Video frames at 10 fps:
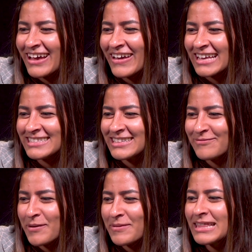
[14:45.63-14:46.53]
Okay, so
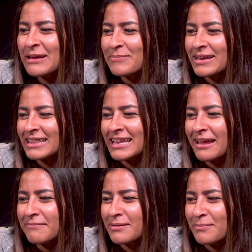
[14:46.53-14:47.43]
maybe they picked the
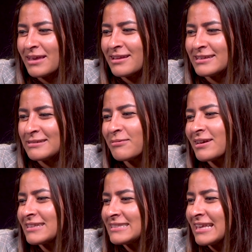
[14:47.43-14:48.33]
name the Beatles
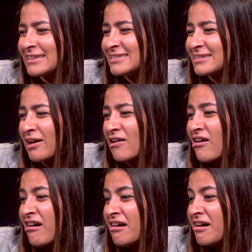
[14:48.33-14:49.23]
because they
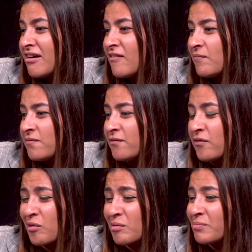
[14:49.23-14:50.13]
saw
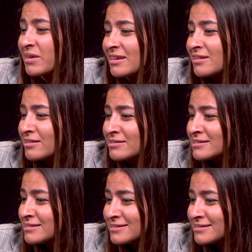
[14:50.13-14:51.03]
4
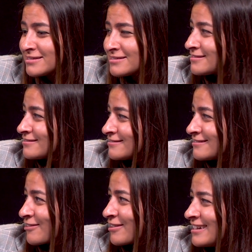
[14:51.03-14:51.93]
beetles.
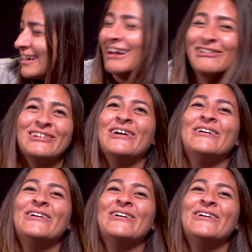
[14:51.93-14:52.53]
I don't know.